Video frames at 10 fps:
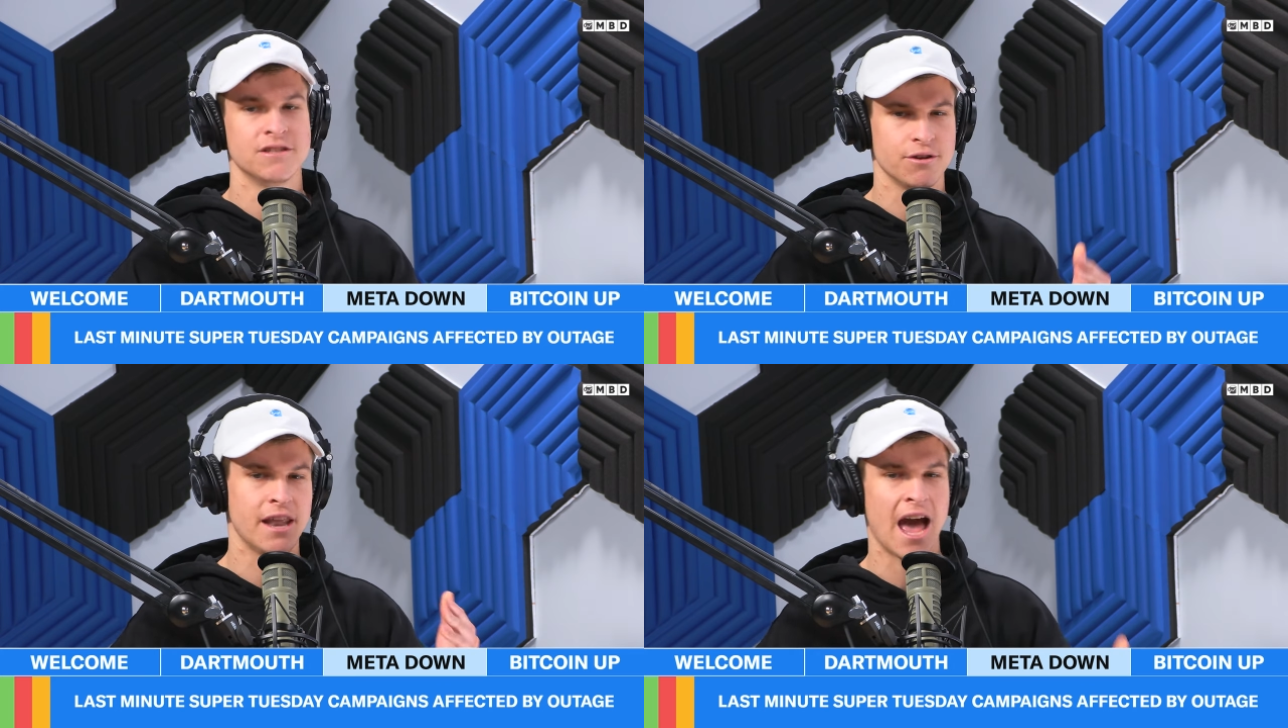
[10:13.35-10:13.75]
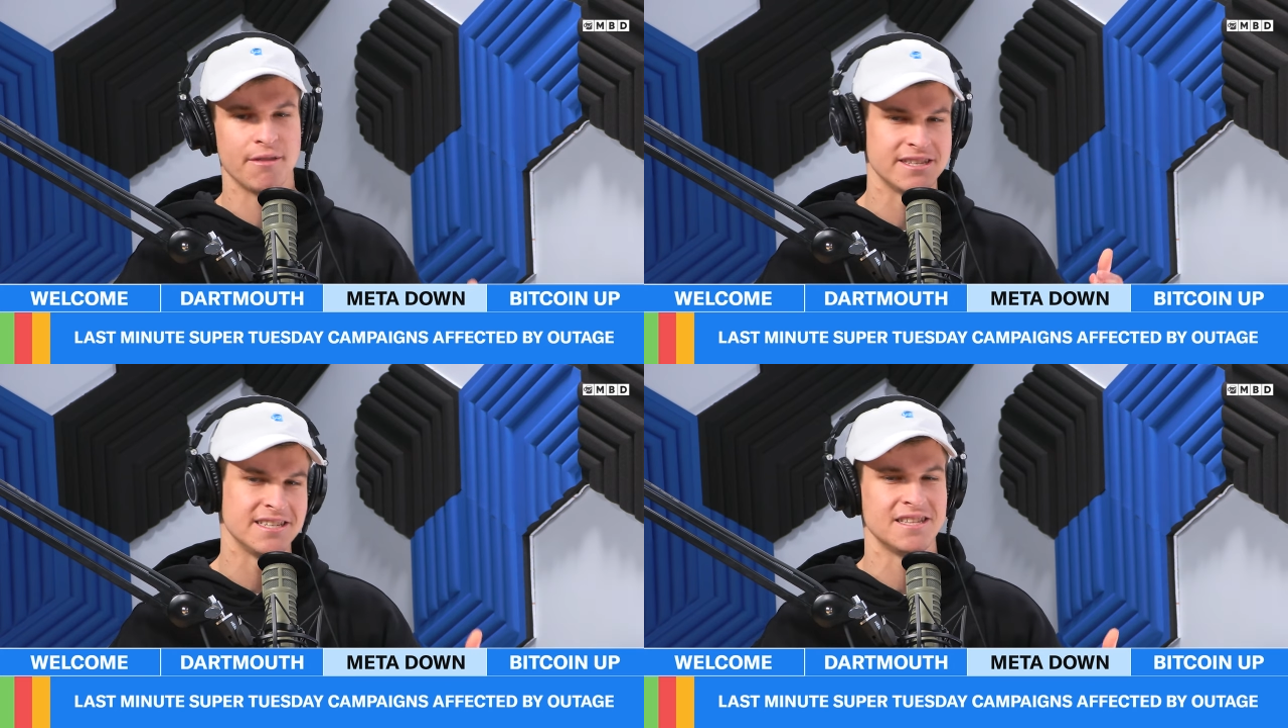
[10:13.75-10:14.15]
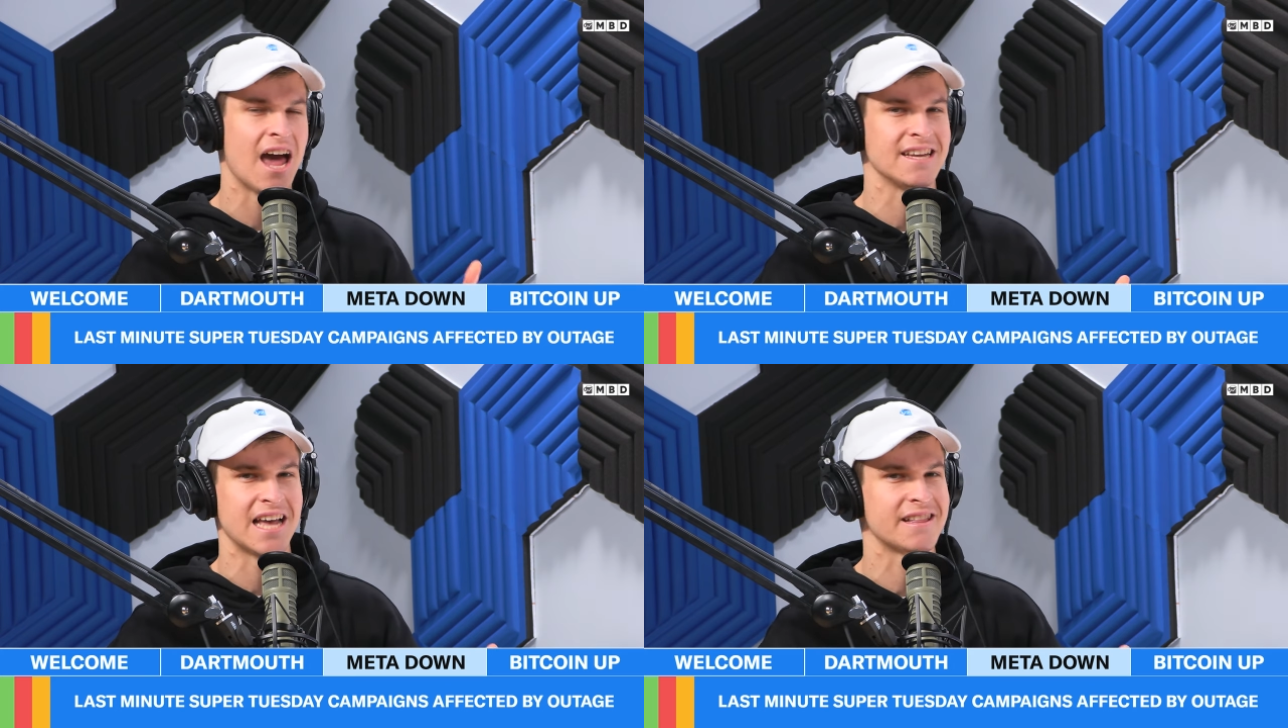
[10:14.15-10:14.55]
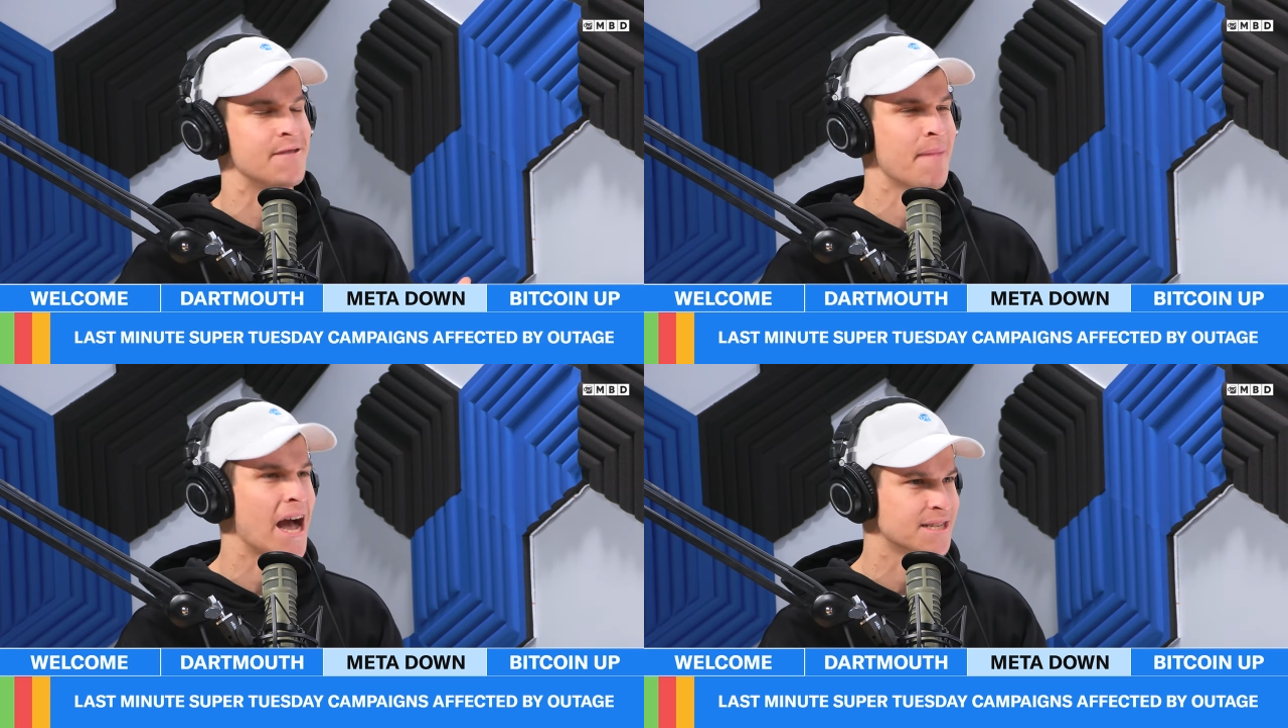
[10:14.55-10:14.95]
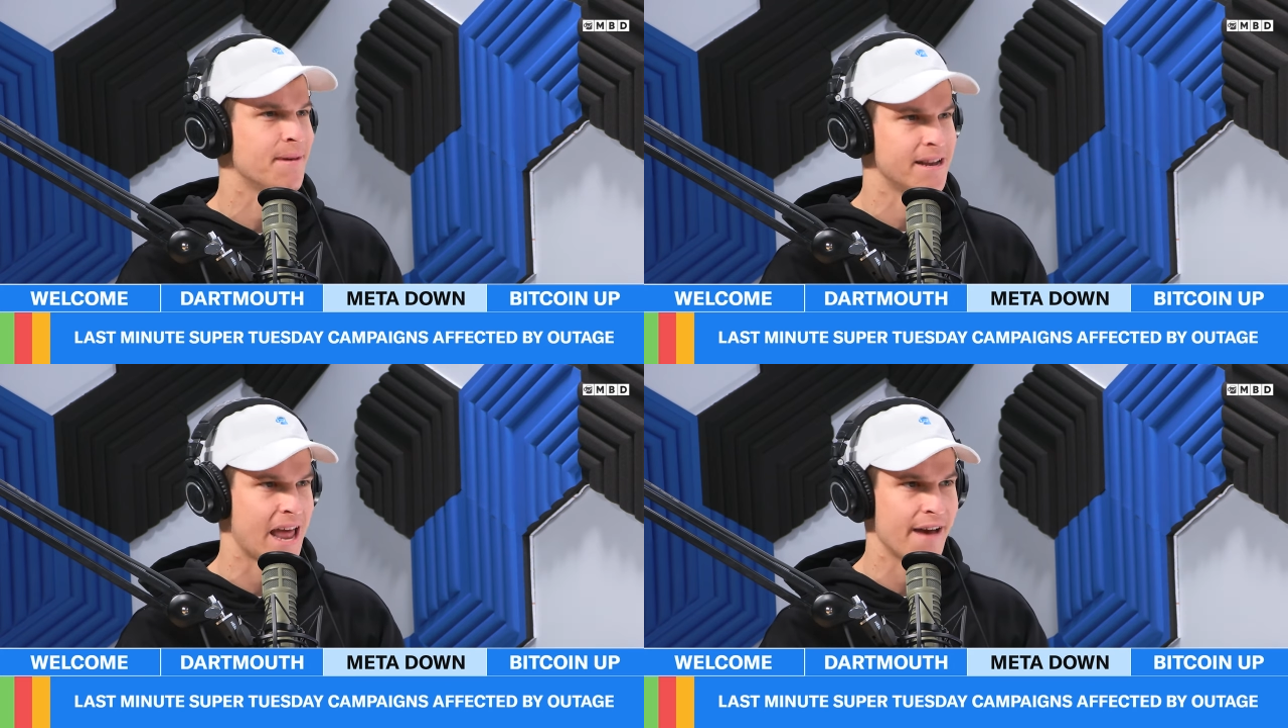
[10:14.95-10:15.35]
So now this is not exactly a match
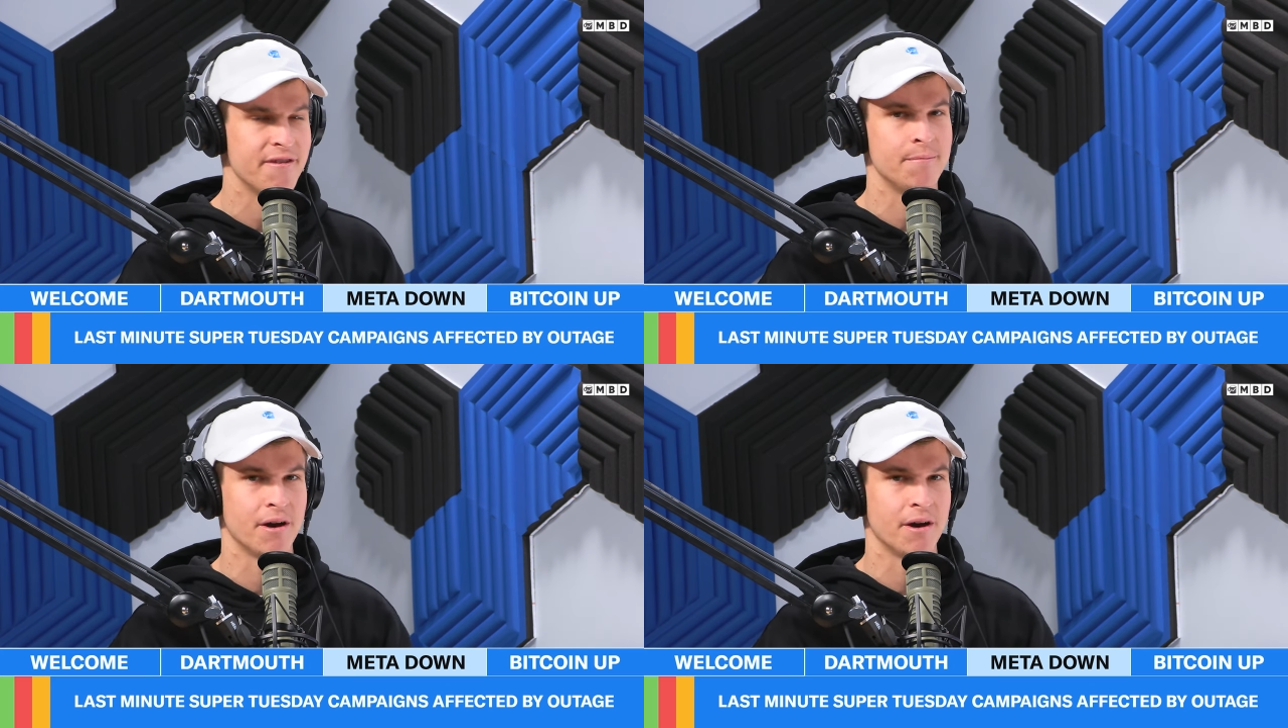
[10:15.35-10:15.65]
made in heaven,